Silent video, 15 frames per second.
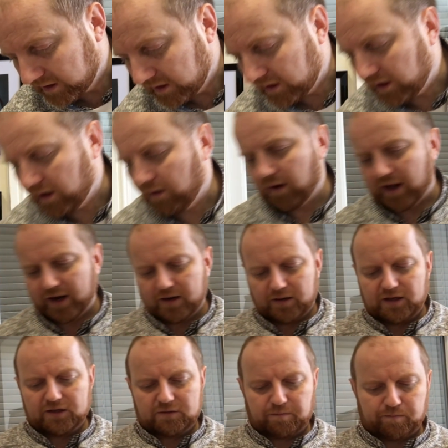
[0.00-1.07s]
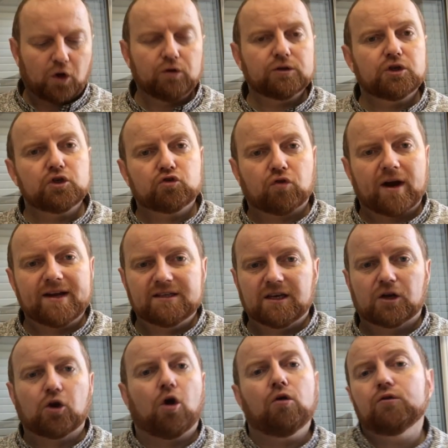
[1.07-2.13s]
You know, like these
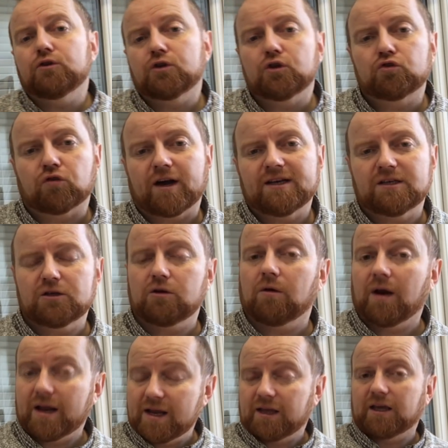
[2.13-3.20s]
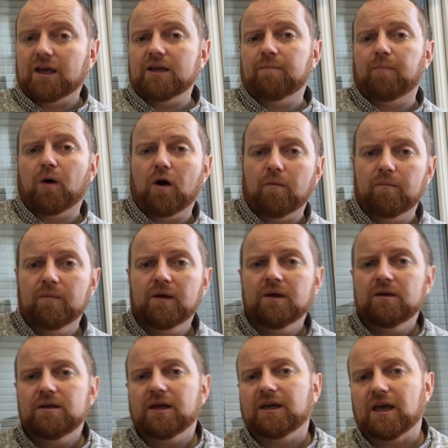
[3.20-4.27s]
concentrated. You know, like you get your pop,
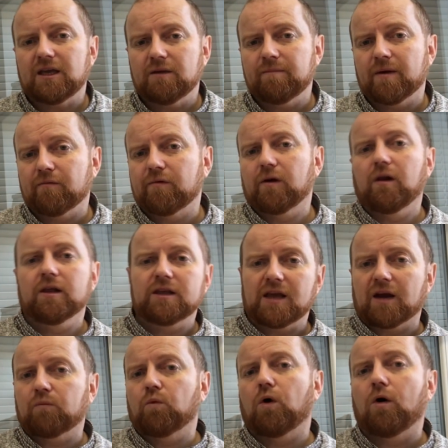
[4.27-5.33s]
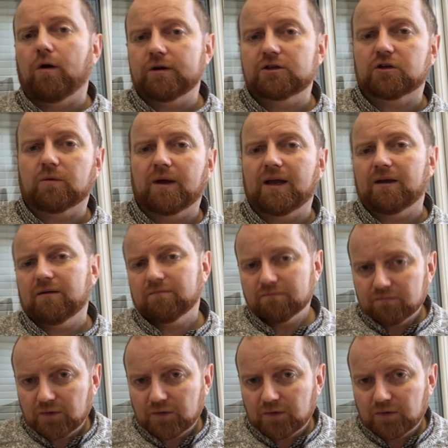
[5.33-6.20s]
you get your mineral and you add water to it.